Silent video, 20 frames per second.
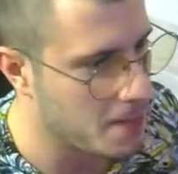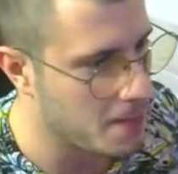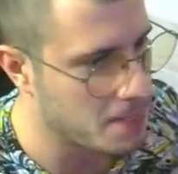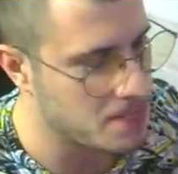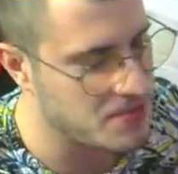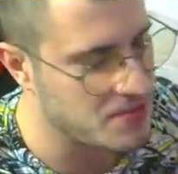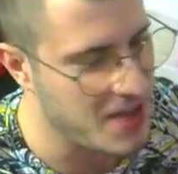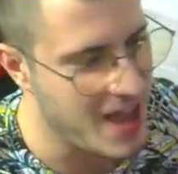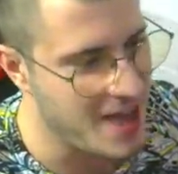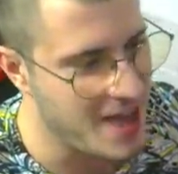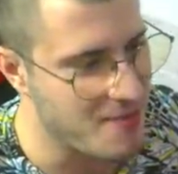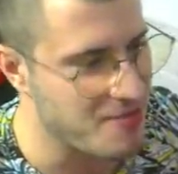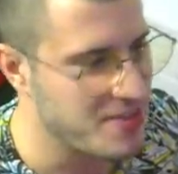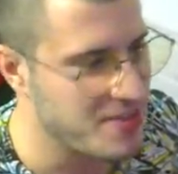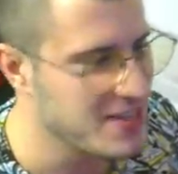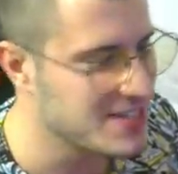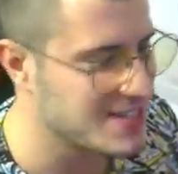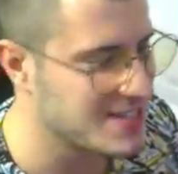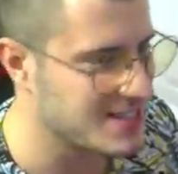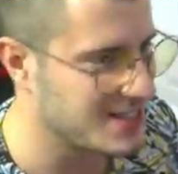Damn,
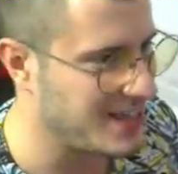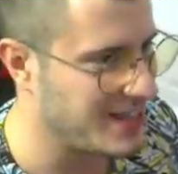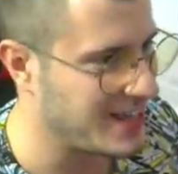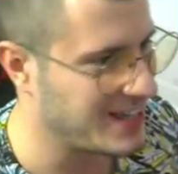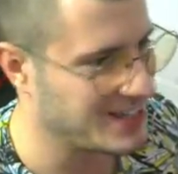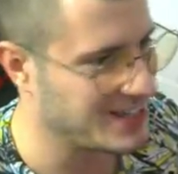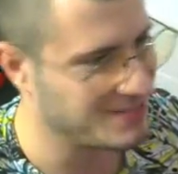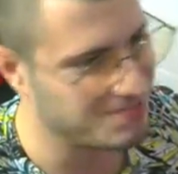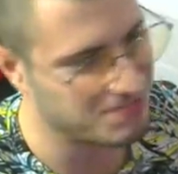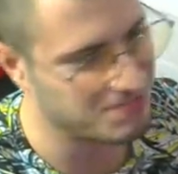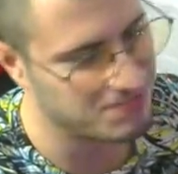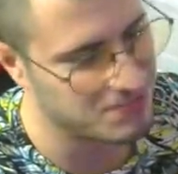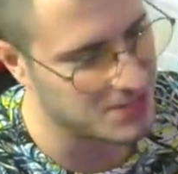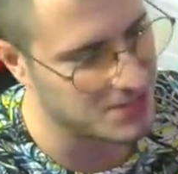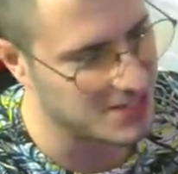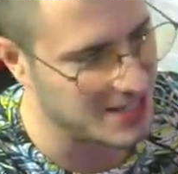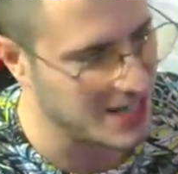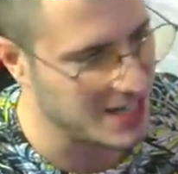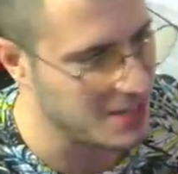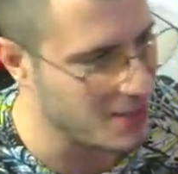this, like a
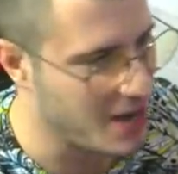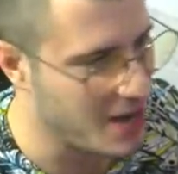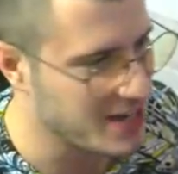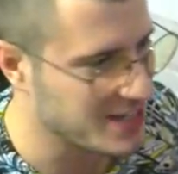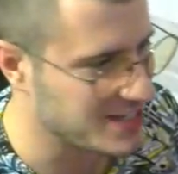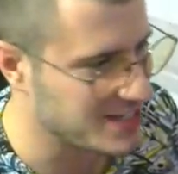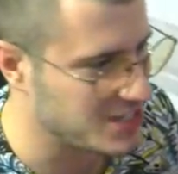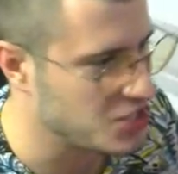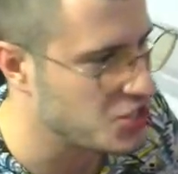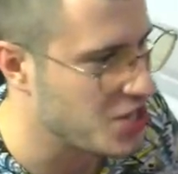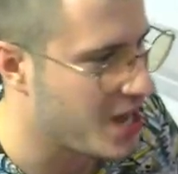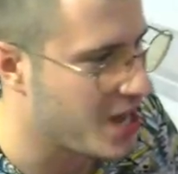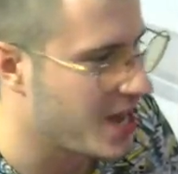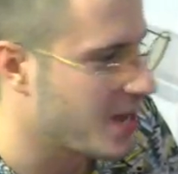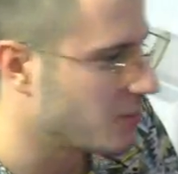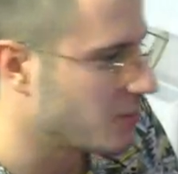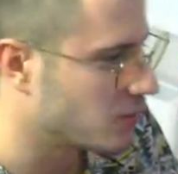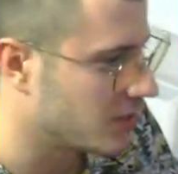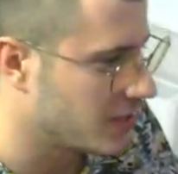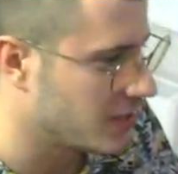cinematic CGI, I
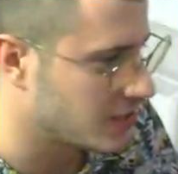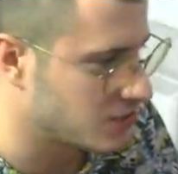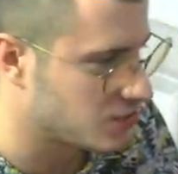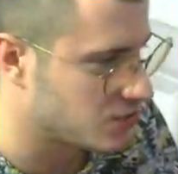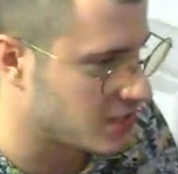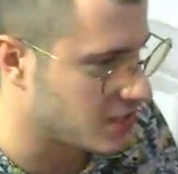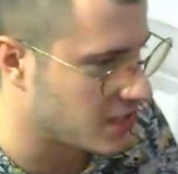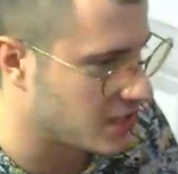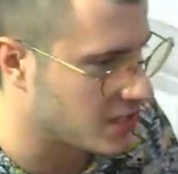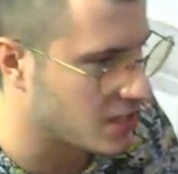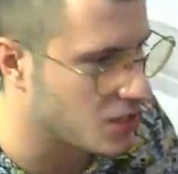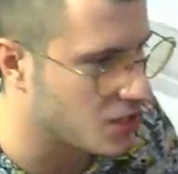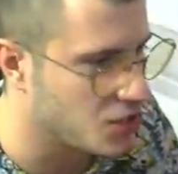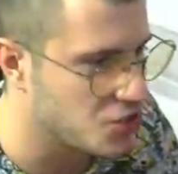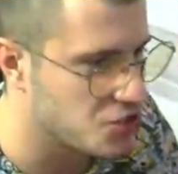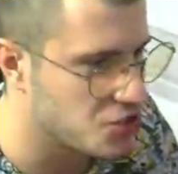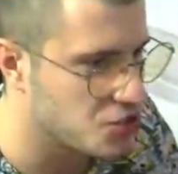would like to say, is